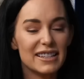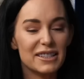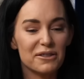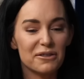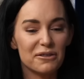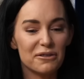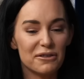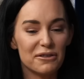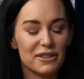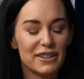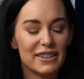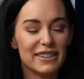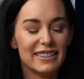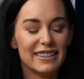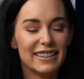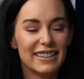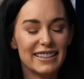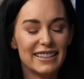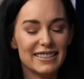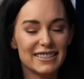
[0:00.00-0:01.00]
That's
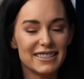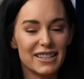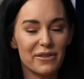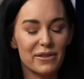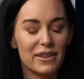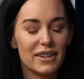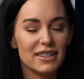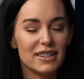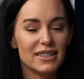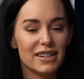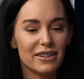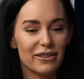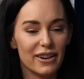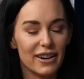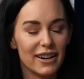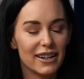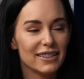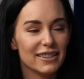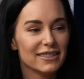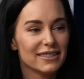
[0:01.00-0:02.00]
really something
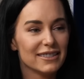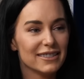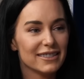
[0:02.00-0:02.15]
different.